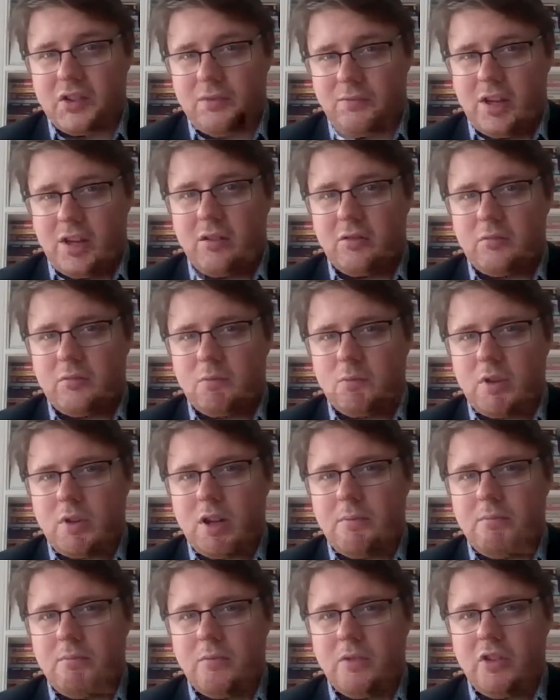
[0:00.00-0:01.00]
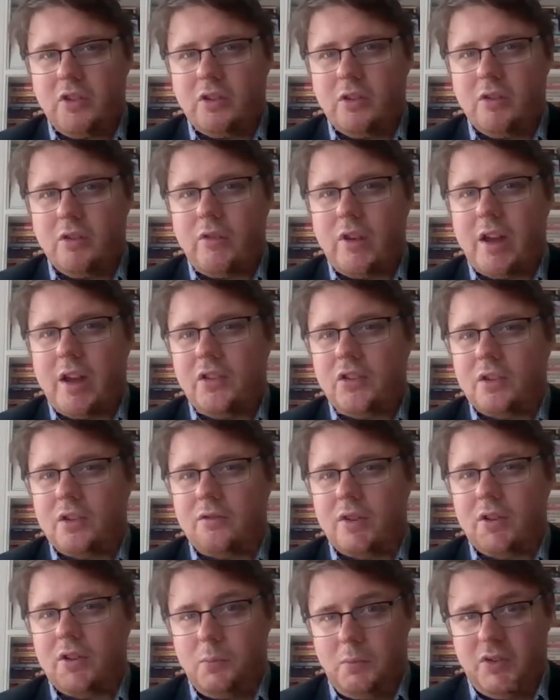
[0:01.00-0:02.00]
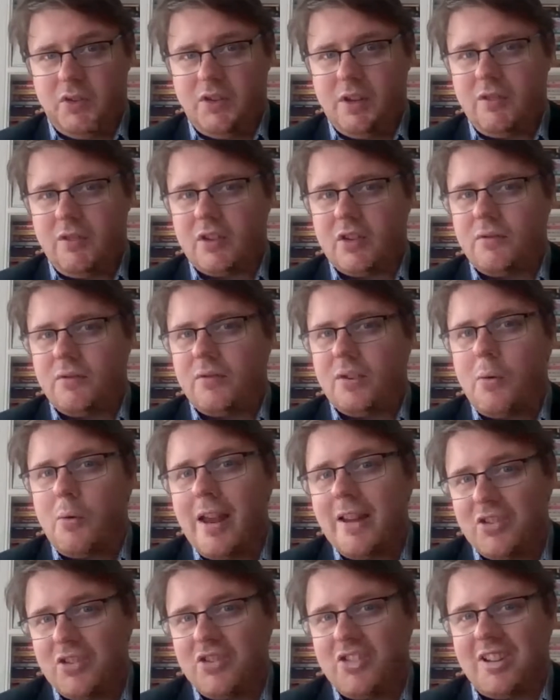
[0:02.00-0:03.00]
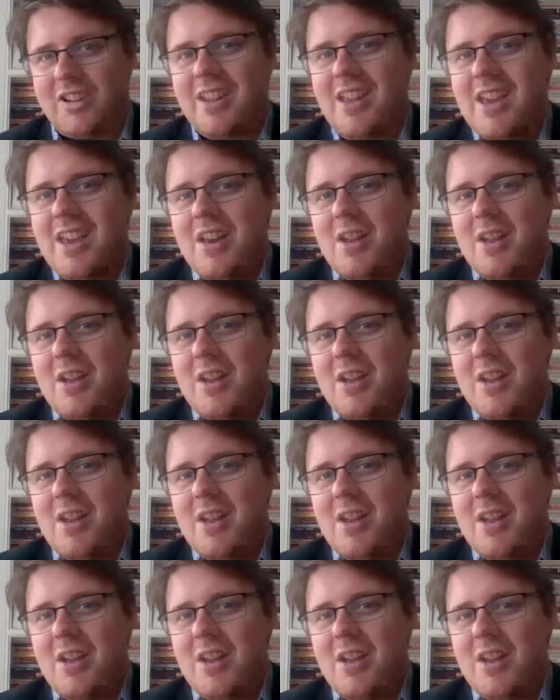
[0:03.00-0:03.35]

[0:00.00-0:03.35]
and I'll come to answer the specifics of the question.